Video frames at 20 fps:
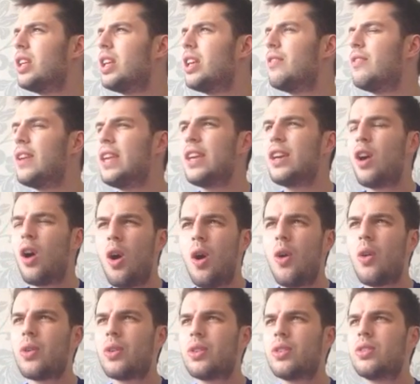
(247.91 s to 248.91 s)
if he
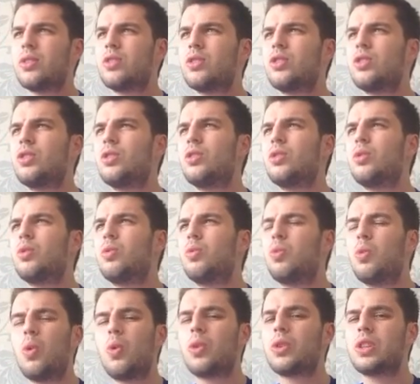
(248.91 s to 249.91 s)
can't
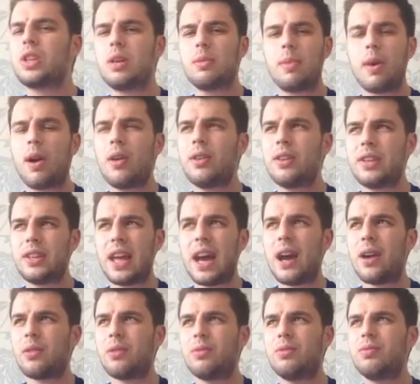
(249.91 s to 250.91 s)
walk the opponent
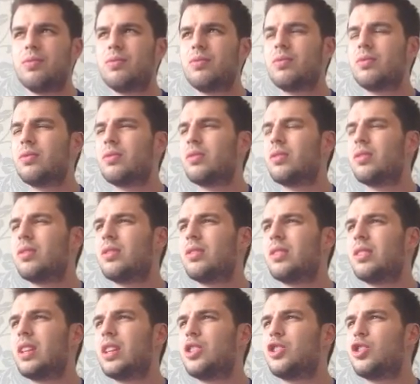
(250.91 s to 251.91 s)
down
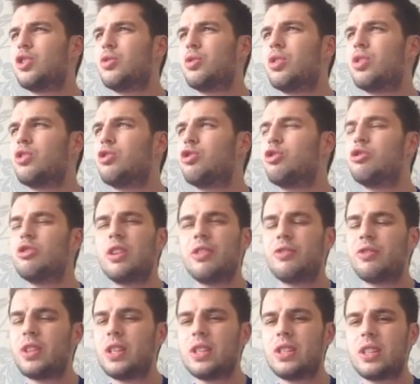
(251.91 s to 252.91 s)
and just
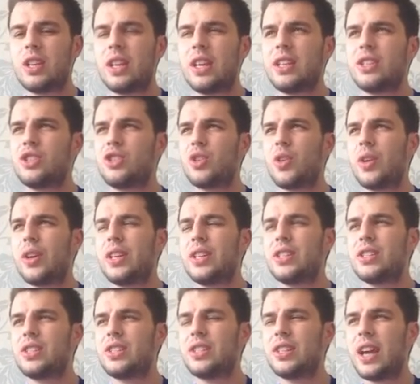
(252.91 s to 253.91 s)
drift into the inside
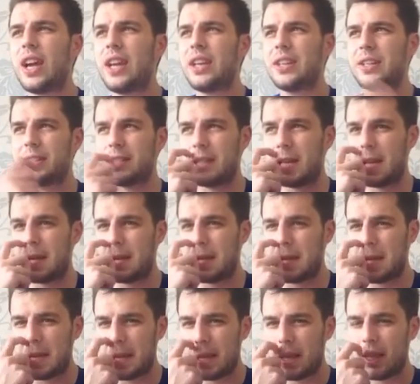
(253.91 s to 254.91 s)
instantaneously,
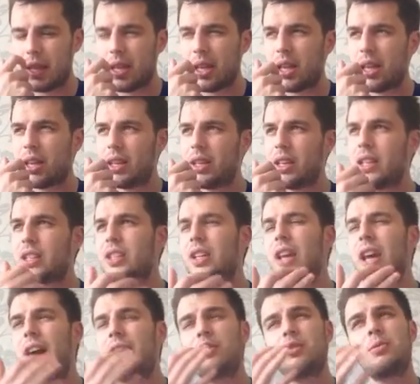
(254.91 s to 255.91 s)
there's going
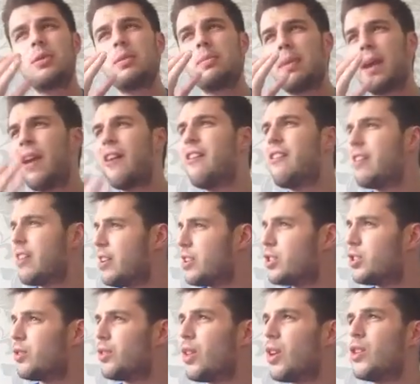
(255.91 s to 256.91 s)
to have to be
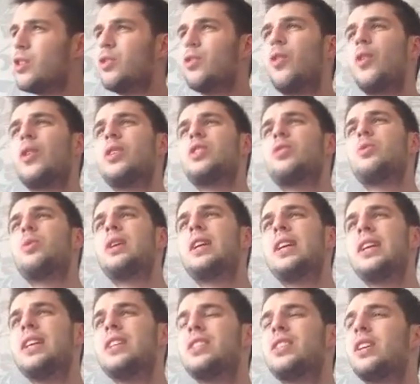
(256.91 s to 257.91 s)
periods of those fights where
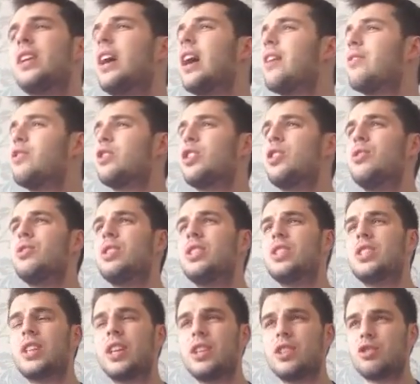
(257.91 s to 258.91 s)
he is going to have to use
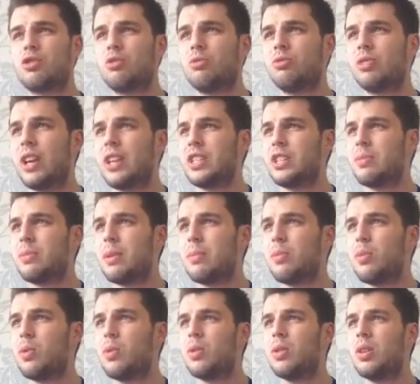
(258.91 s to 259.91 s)
his skills from range a bit
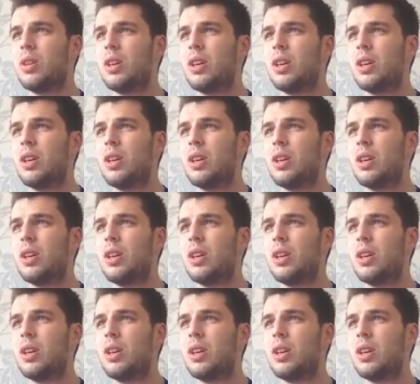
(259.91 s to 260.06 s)
more.